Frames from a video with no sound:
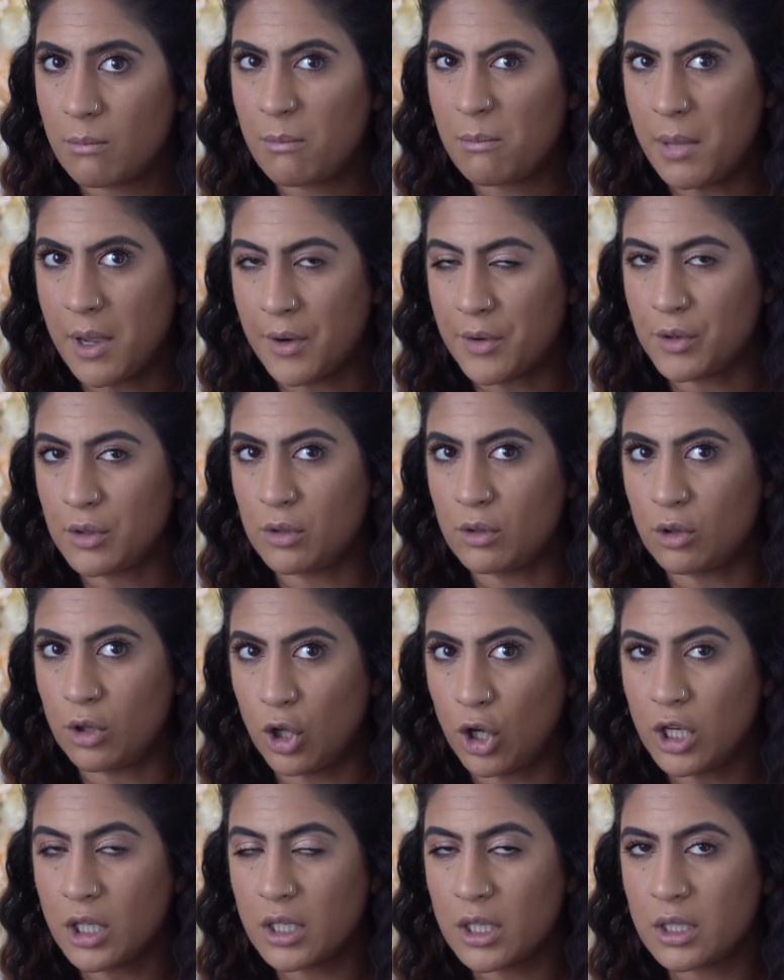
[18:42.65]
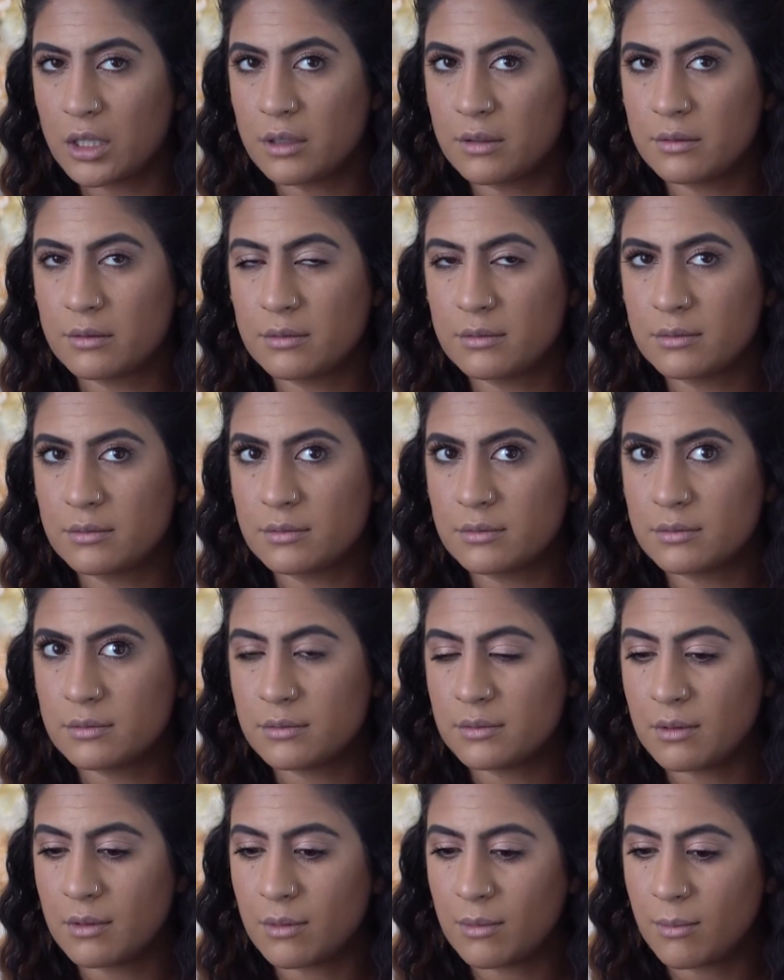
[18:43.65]
barrel look,
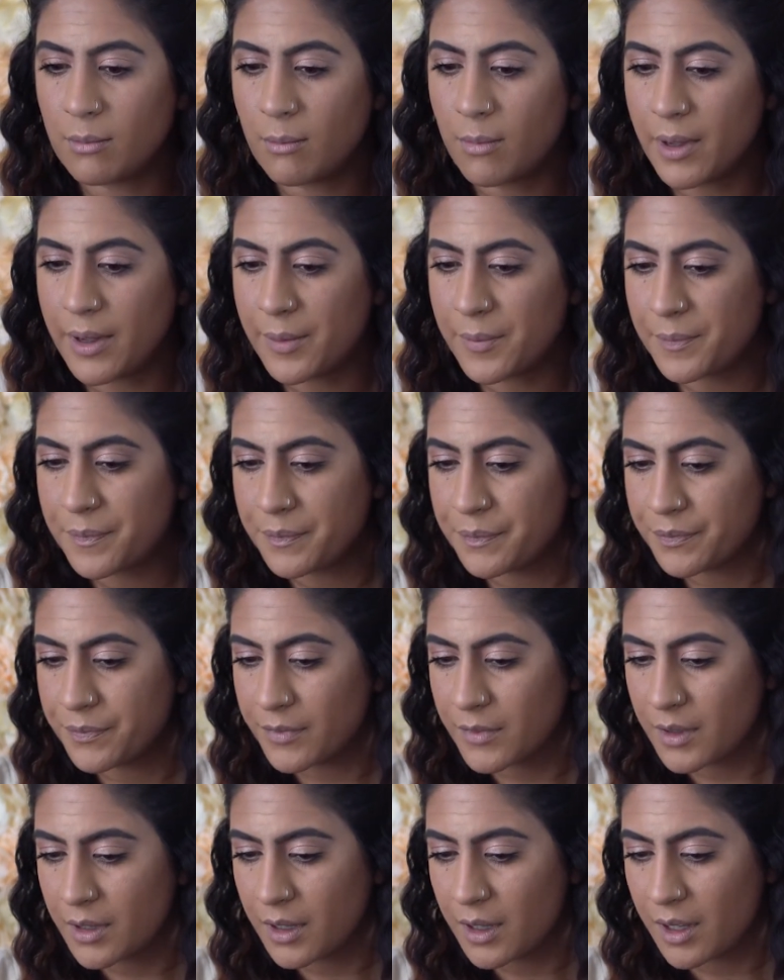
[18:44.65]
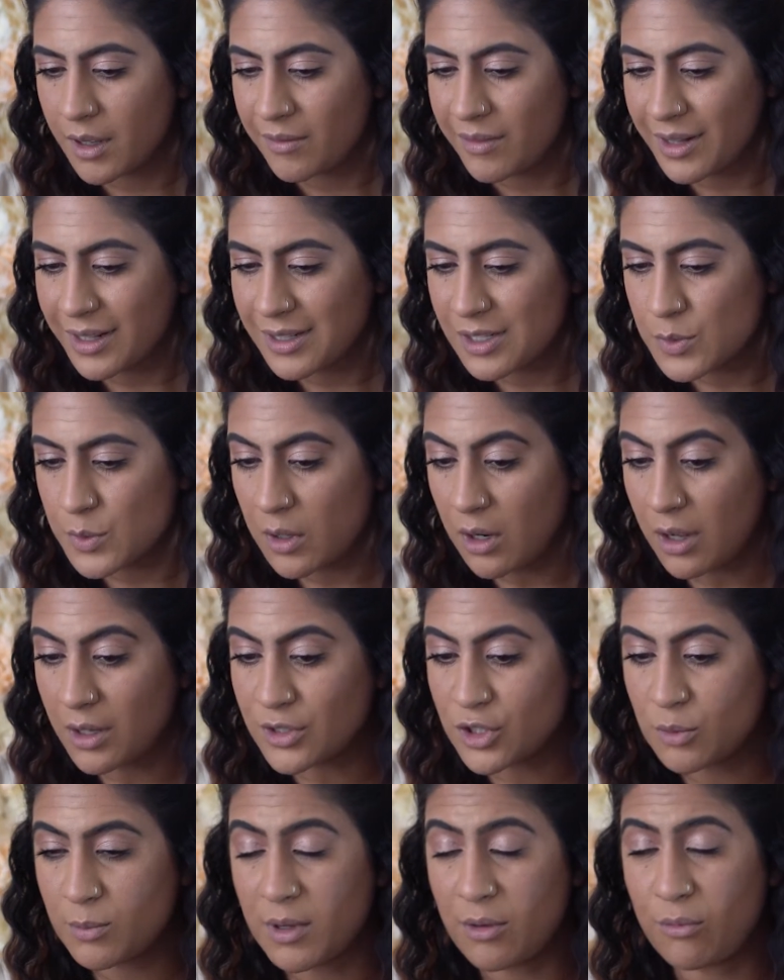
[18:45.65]
but I feel like this would
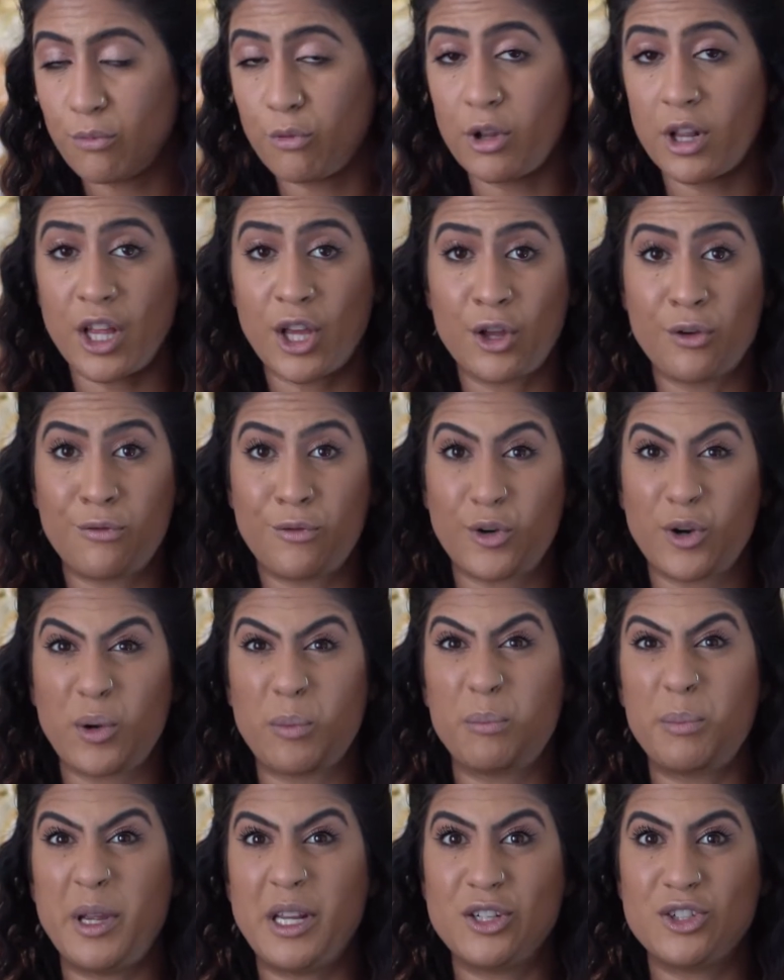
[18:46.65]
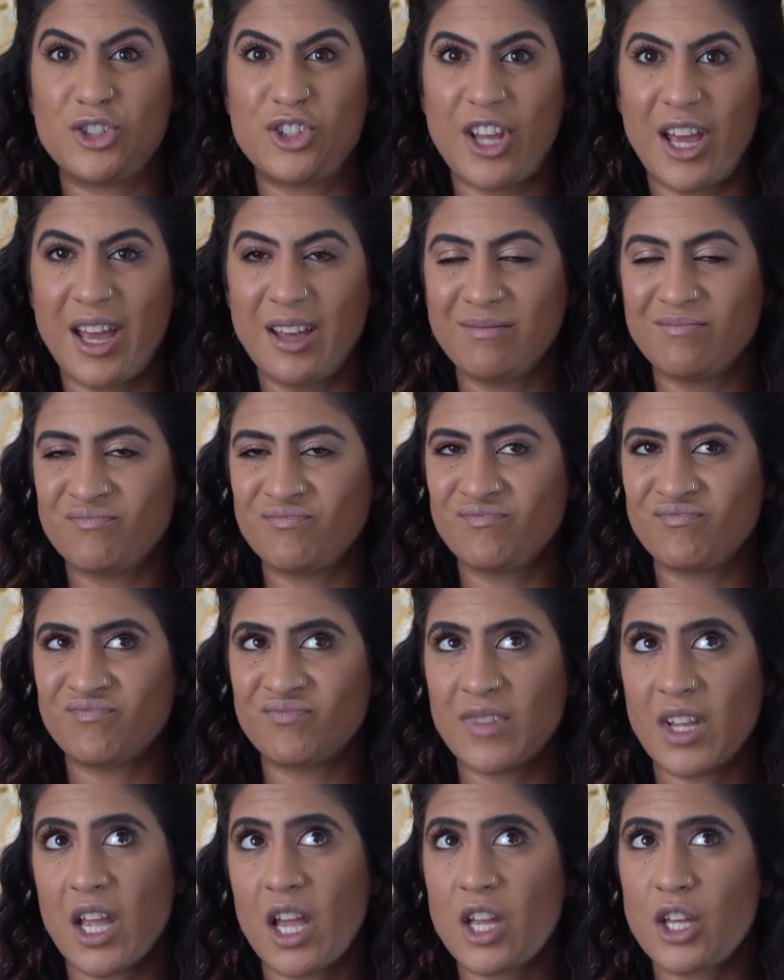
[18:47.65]
also be really good for a beach day,
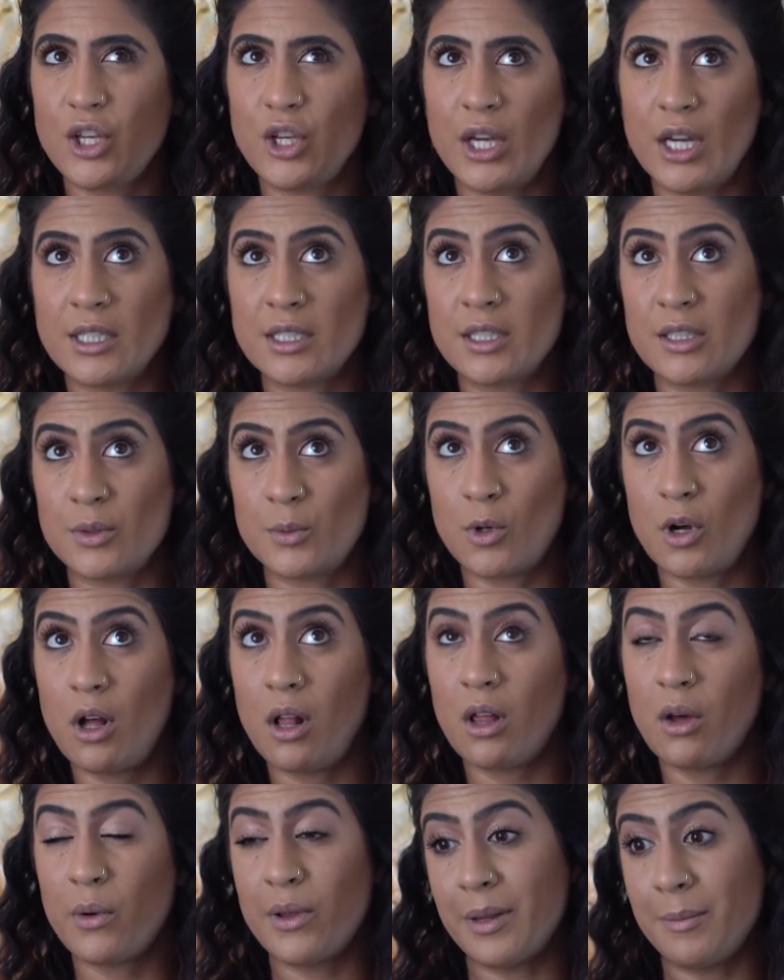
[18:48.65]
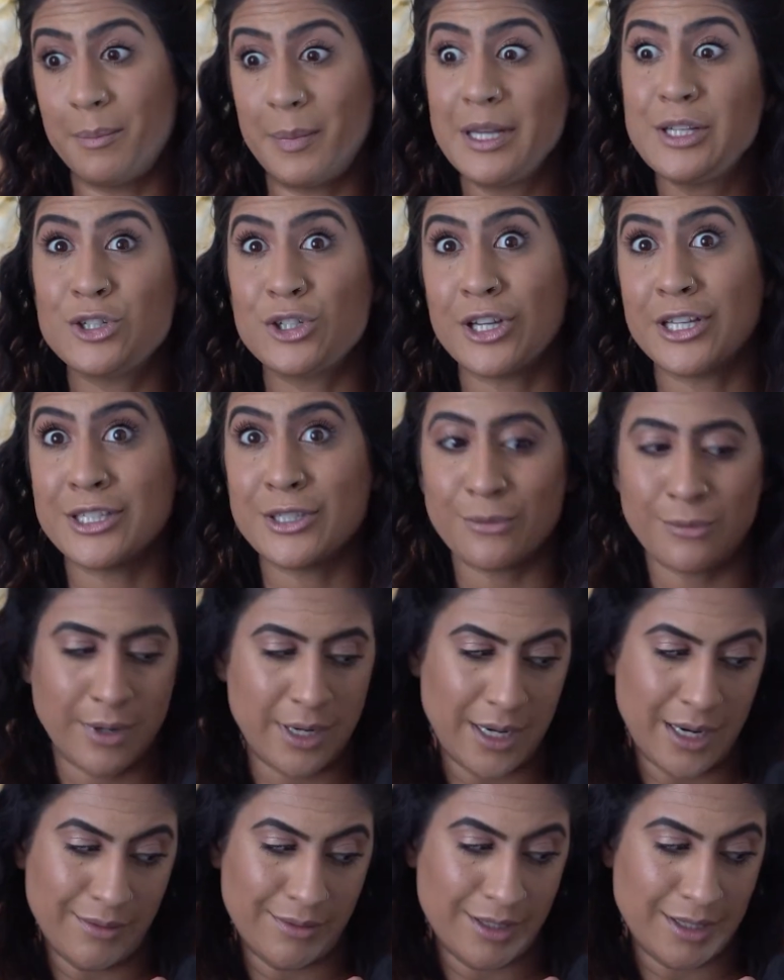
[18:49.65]
you guys, because we're all going to beaches
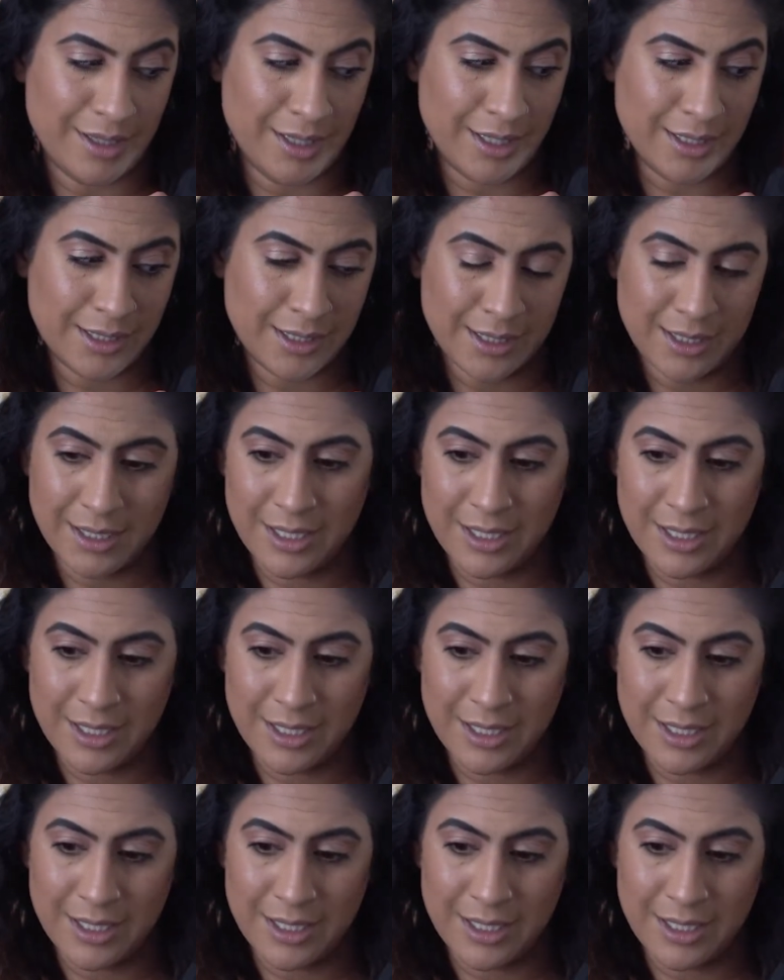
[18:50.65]
right after this.